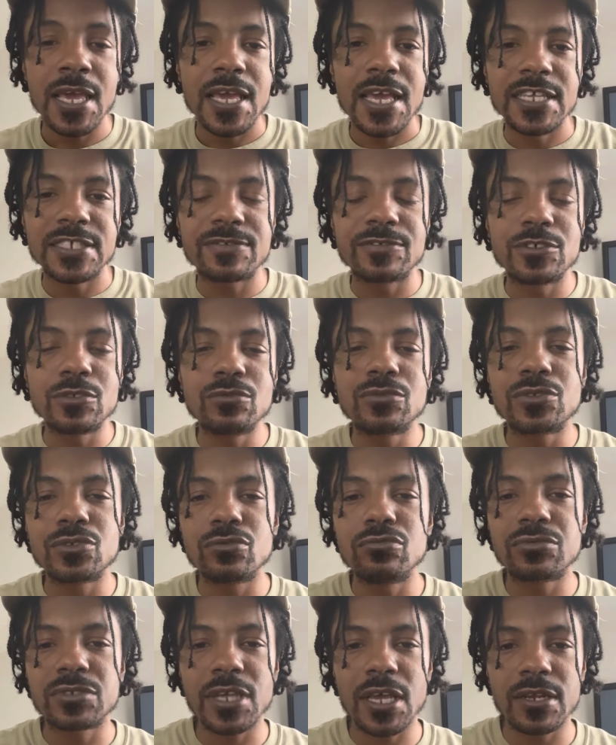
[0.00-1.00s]
It's
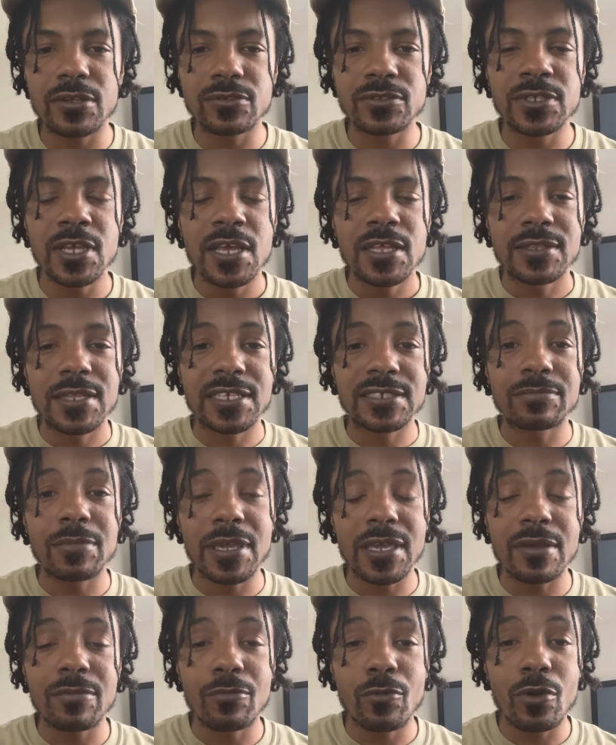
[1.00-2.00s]
YouTube channels that's
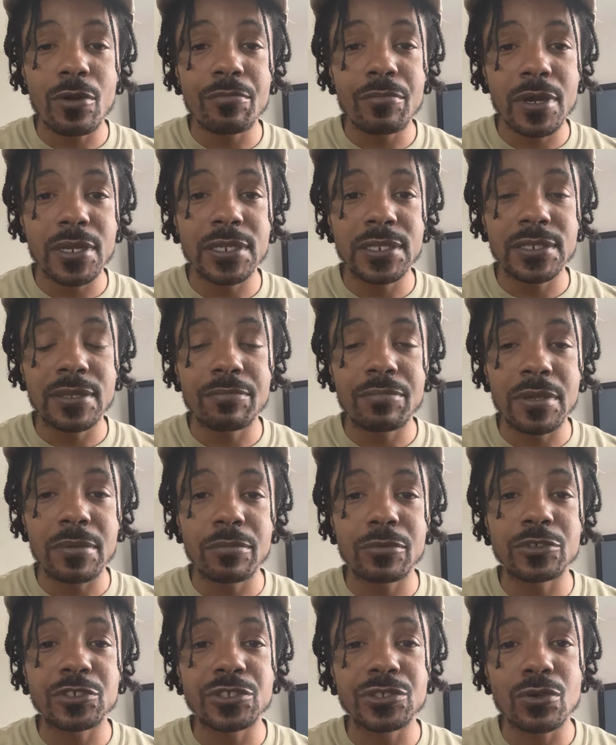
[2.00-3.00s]
making more money than
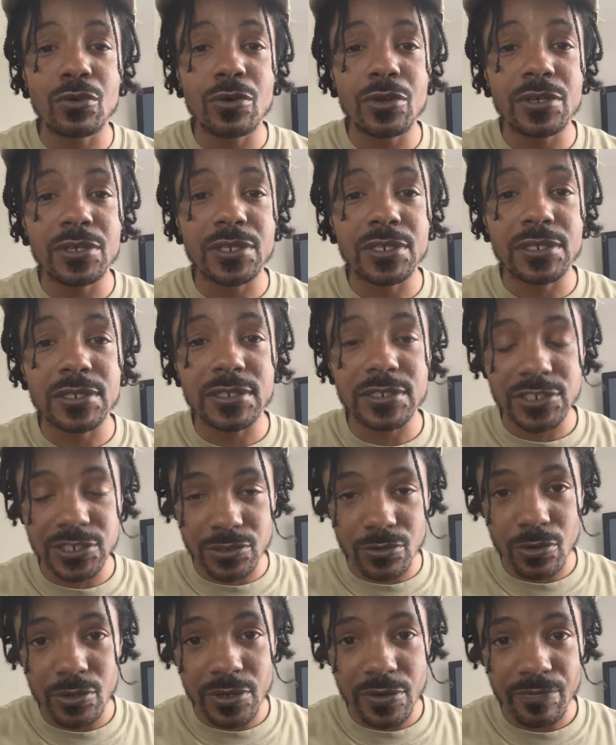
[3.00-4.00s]
people showing
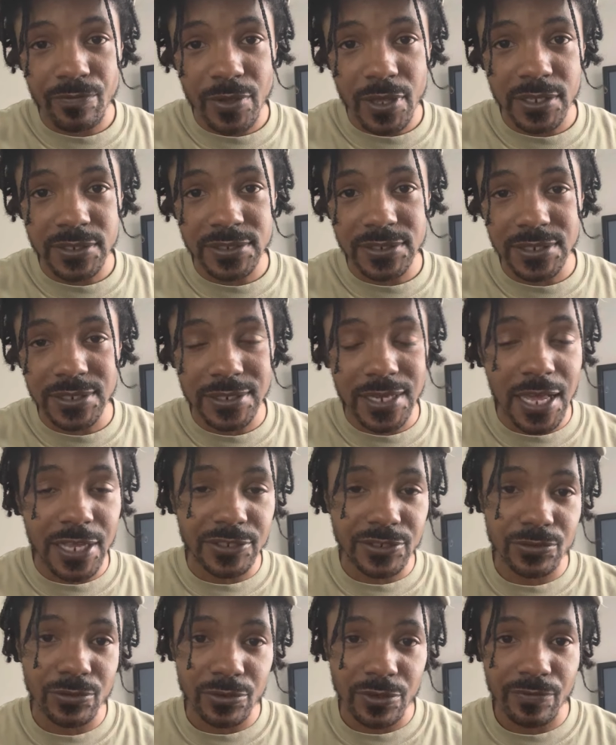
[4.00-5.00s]
showing their face than not
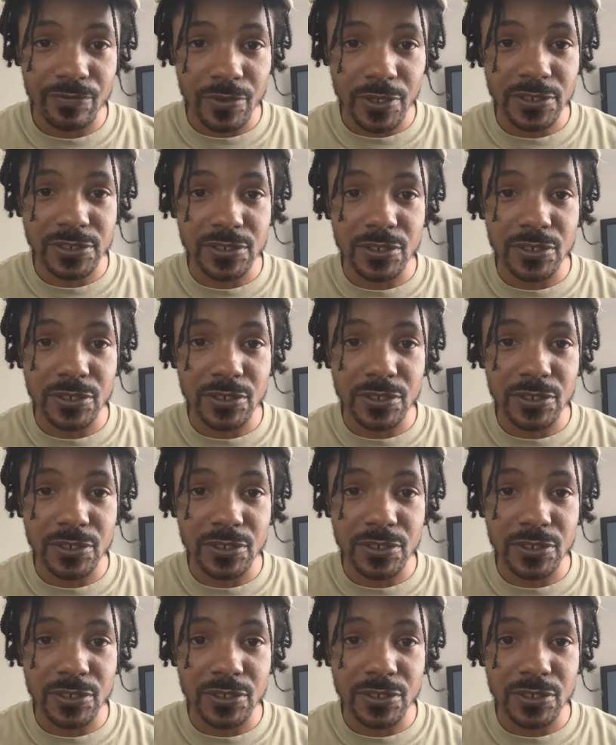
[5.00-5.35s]
showing their face.